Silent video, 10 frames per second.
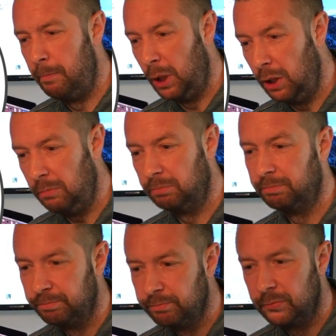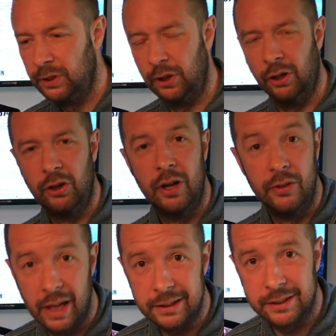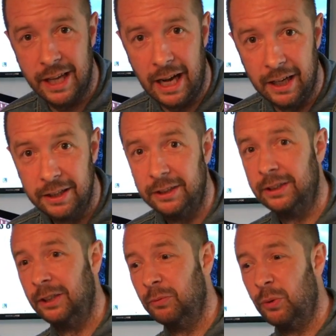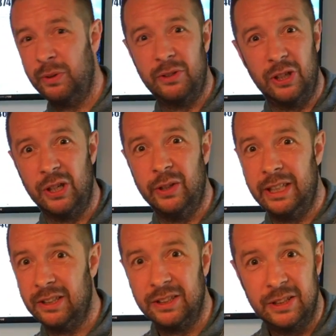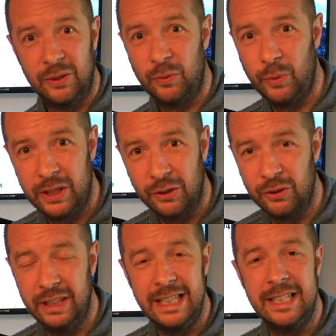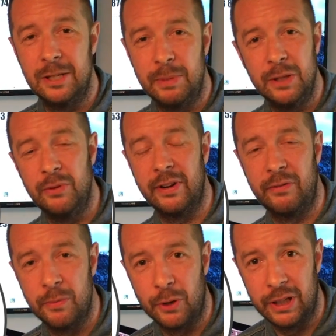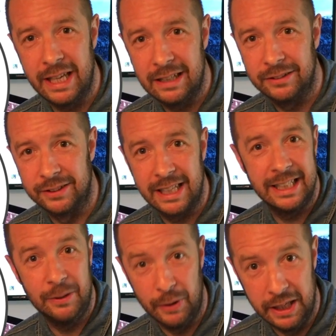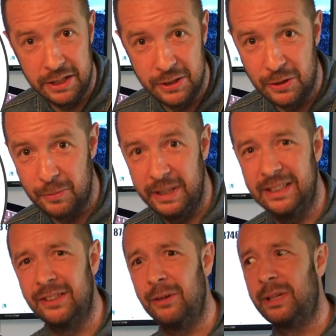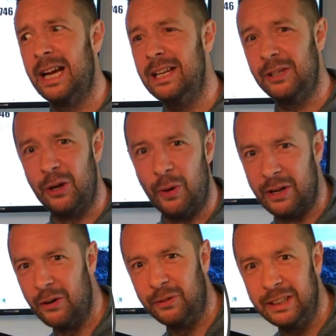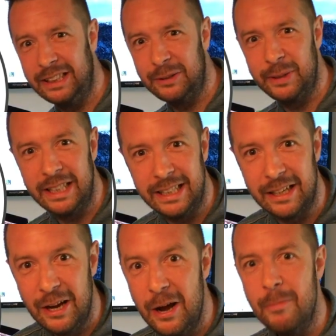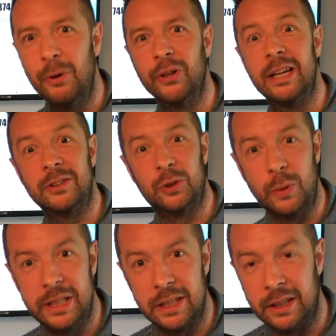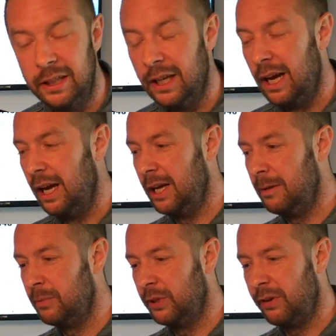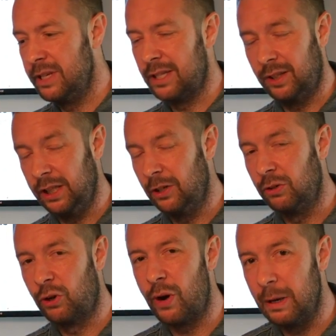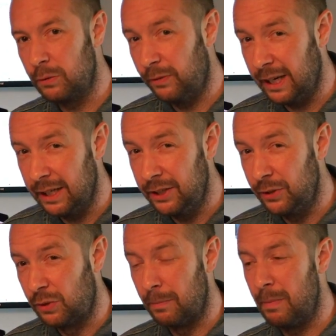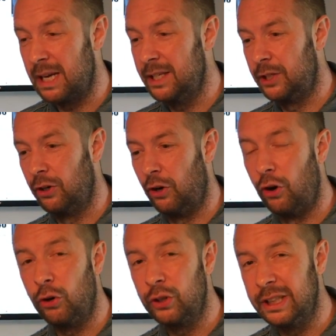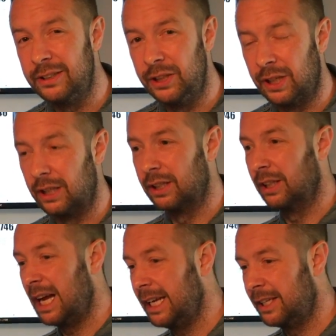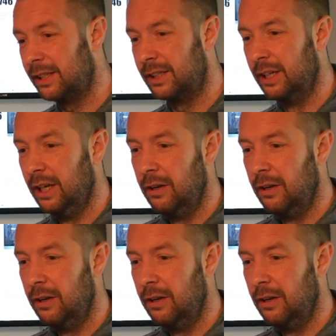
But, you know, that's that and what we've got going on. We don't need to be with everybody else anyway, do you know what I mean? So I'm kind of going off a little bit here, but that's Twitter. There is a thing called Crowdfire. You can manage your audience, you can like and